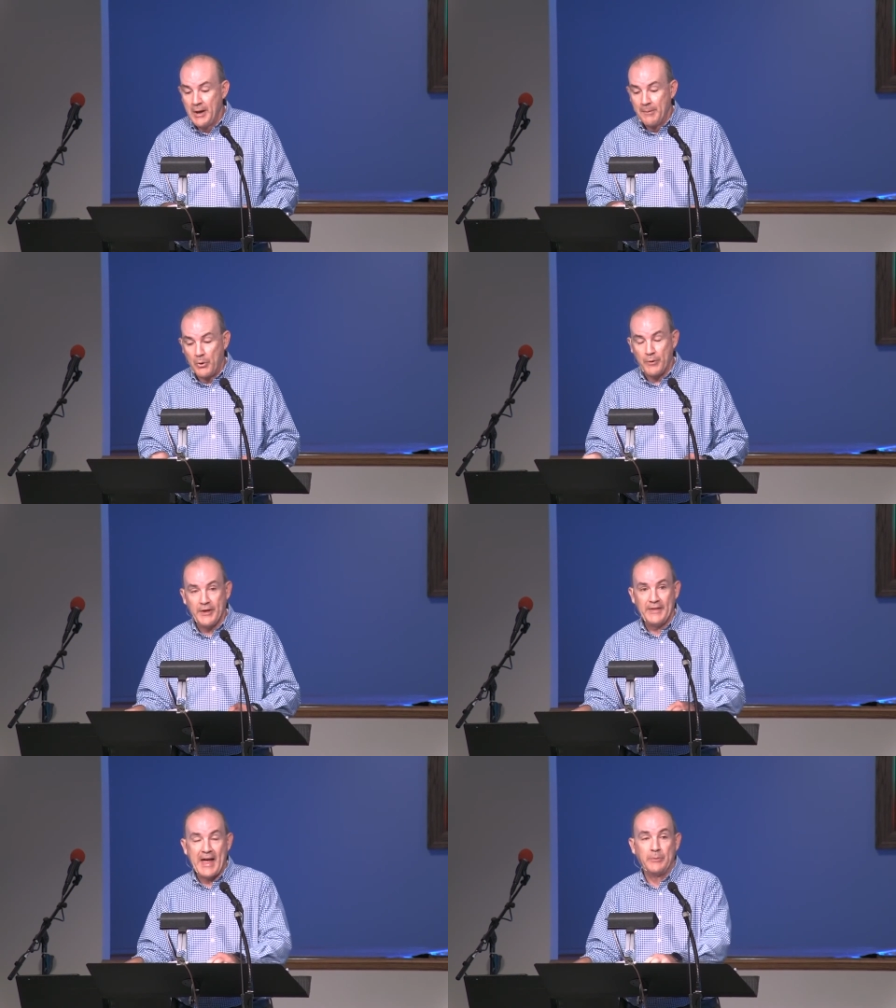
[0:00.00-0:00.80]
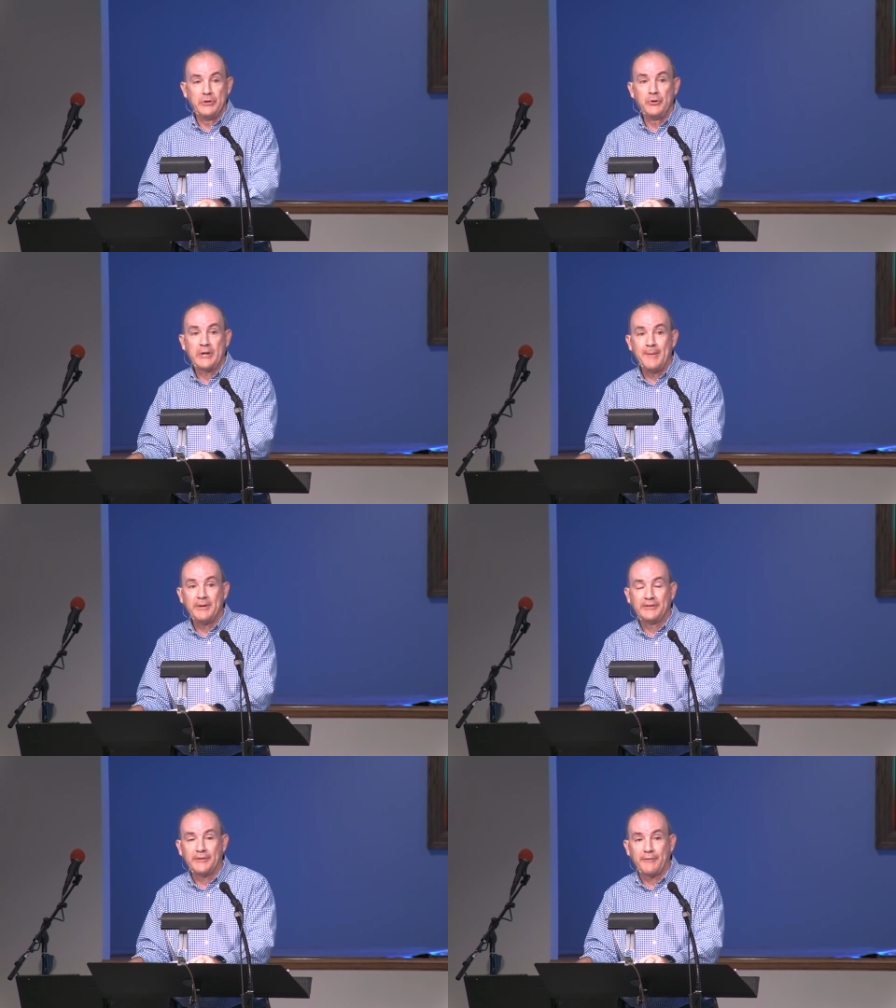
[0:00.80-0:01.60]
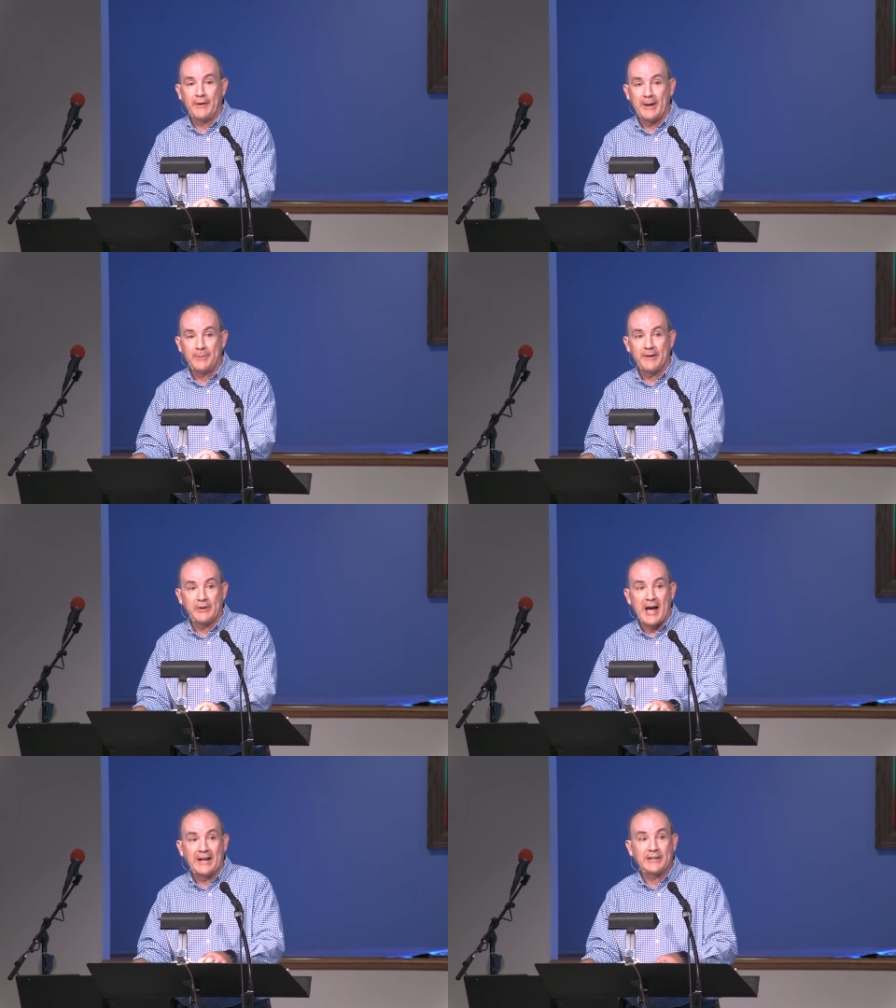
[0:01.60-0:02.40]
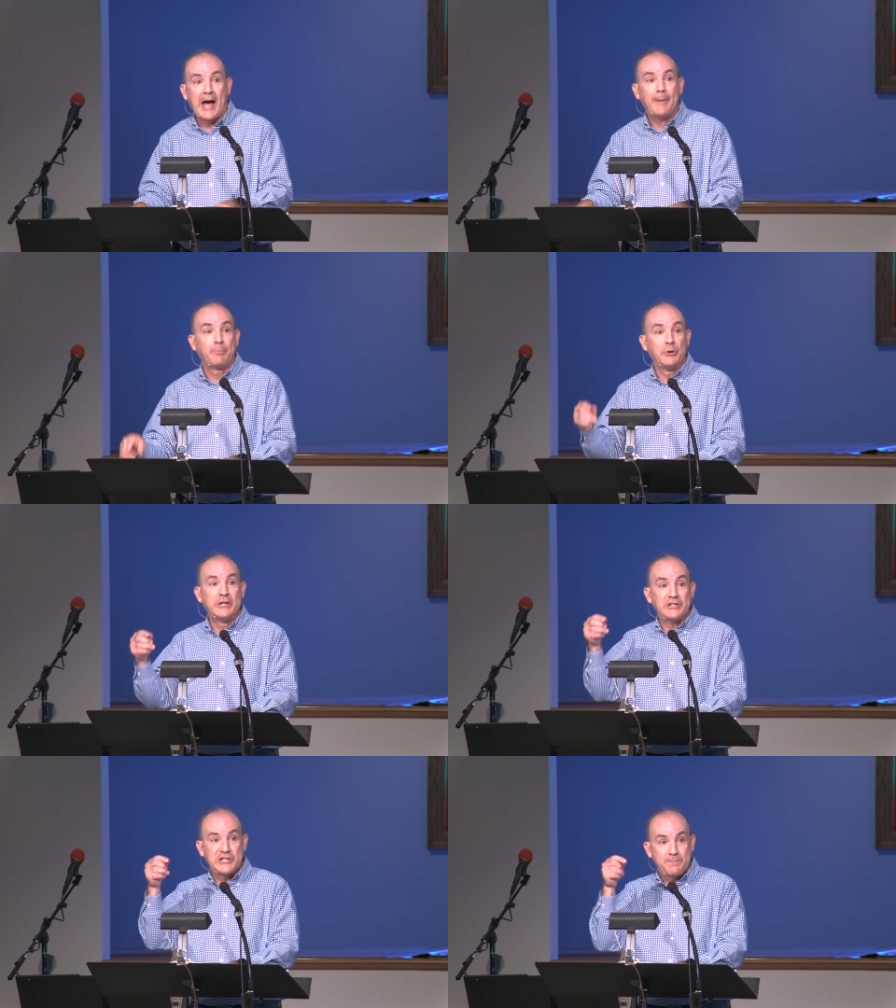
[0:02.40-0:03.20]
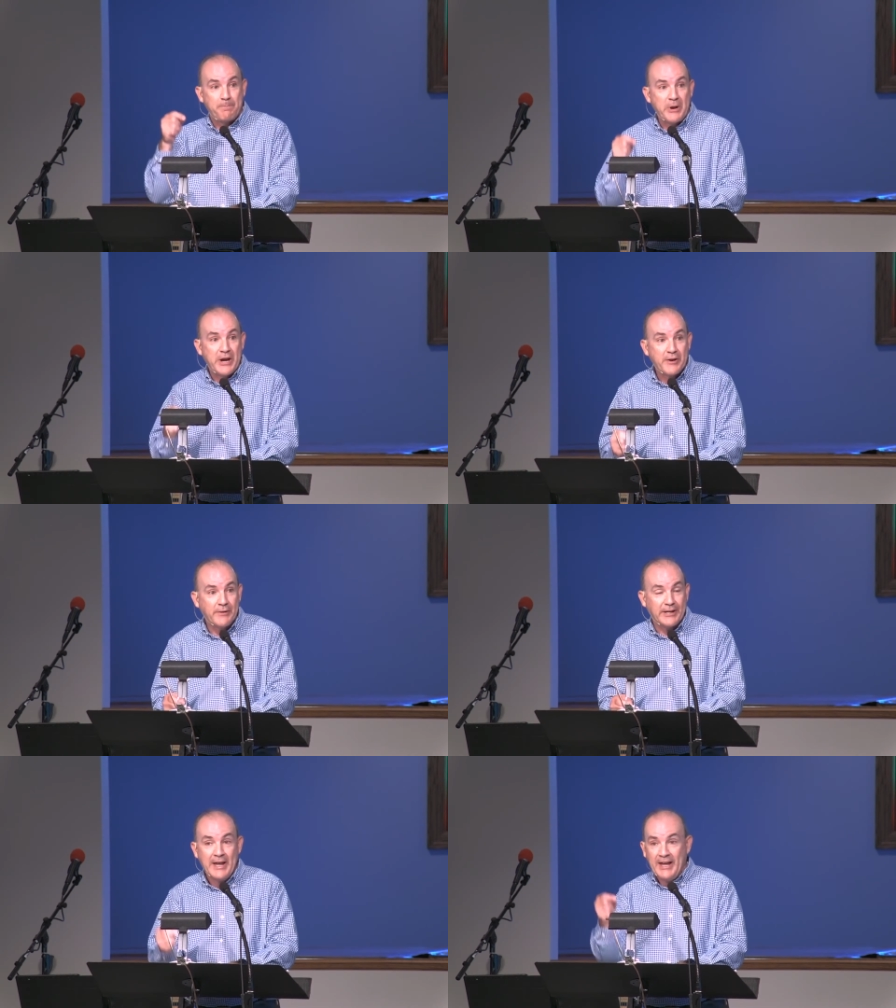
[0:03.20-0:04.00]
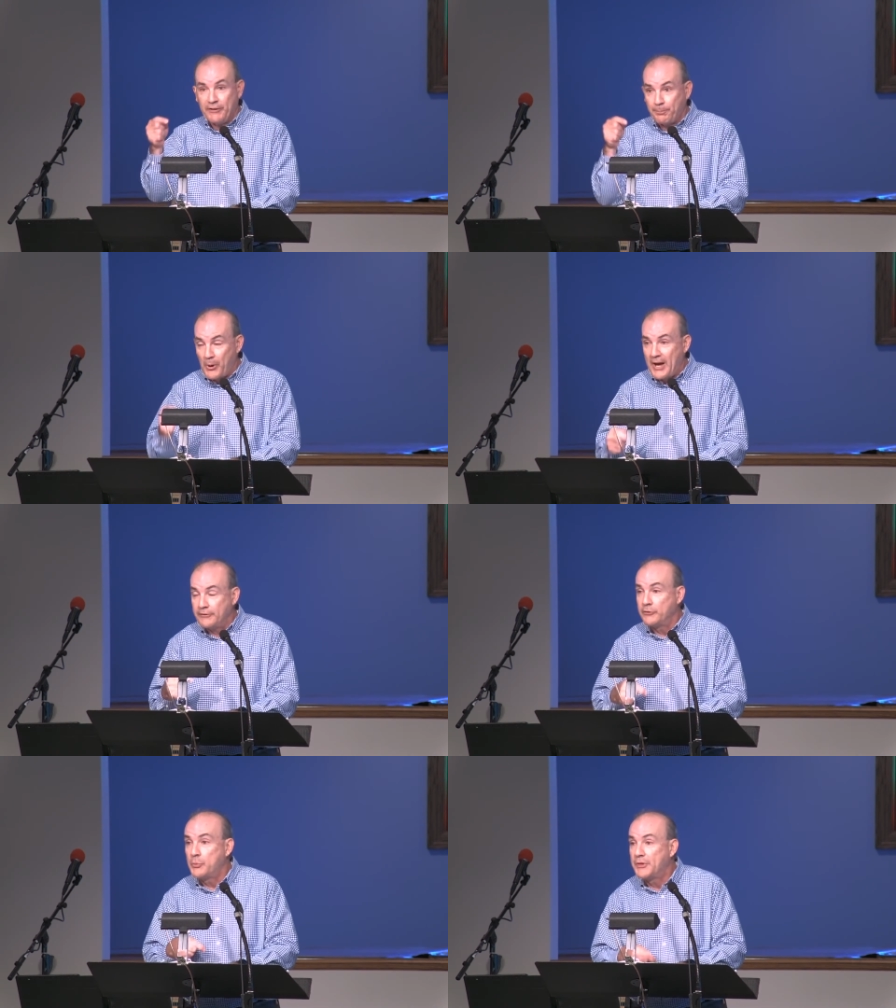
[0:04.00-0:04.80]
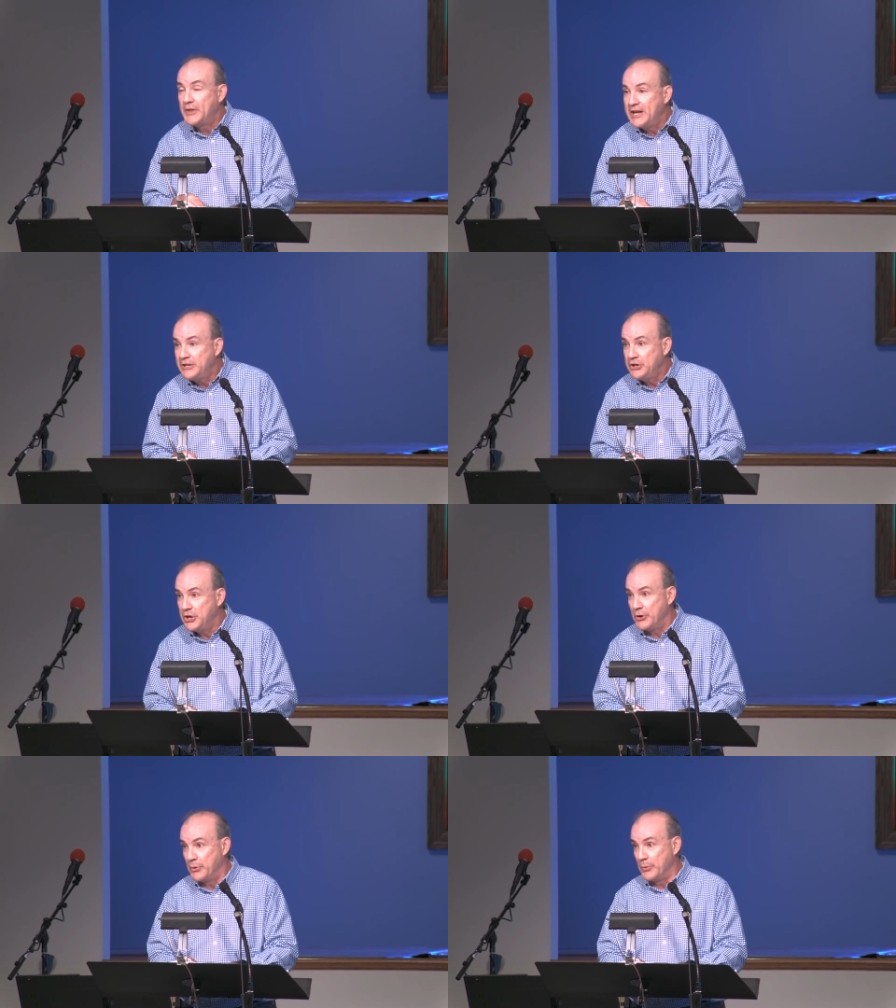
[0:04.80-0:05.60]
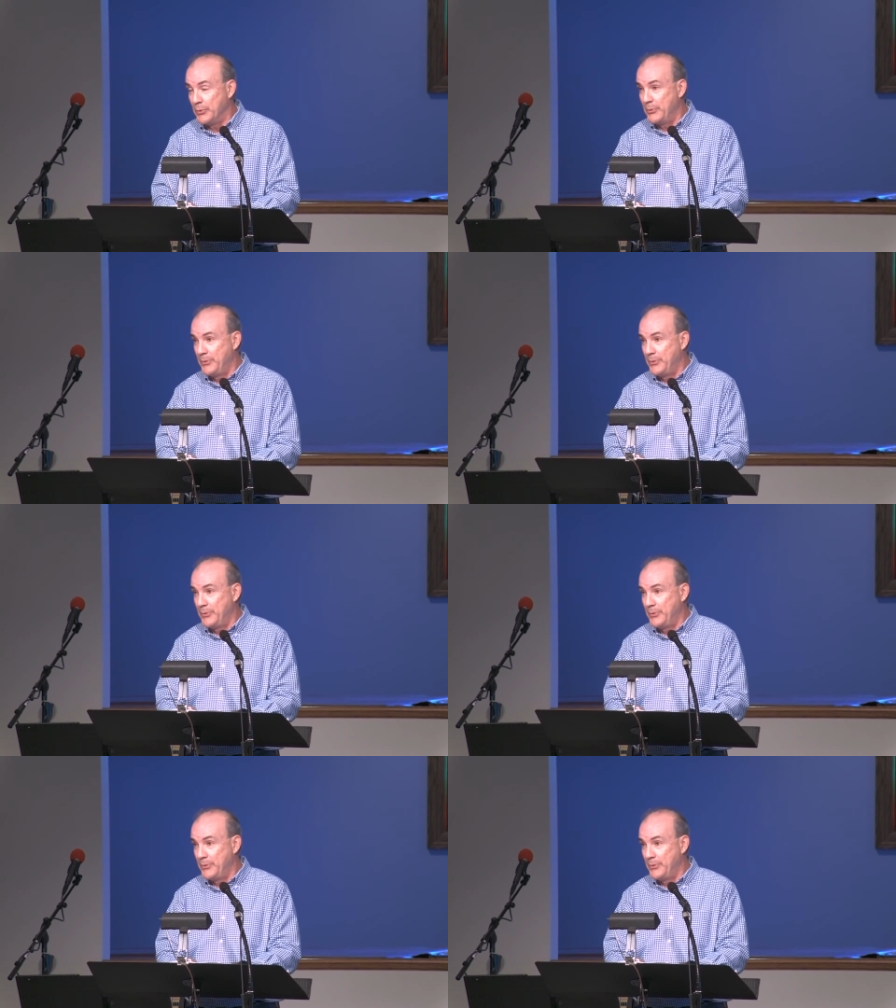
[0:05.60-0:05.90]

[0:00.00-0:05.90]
More than that, when you came into the family of God, God put his spirit, his presence within you.